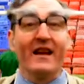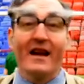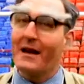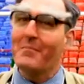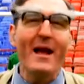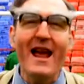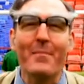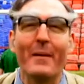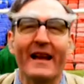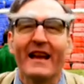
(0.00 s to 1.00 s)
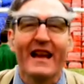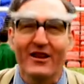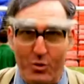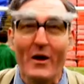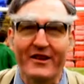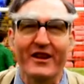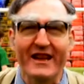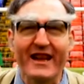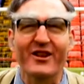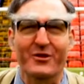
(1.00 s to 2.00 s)
and maybe in 20
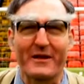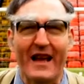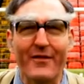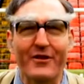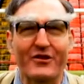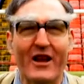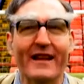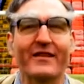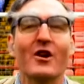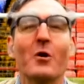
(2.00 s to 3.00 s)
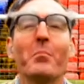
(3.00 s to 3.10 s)
years we'd have a chance.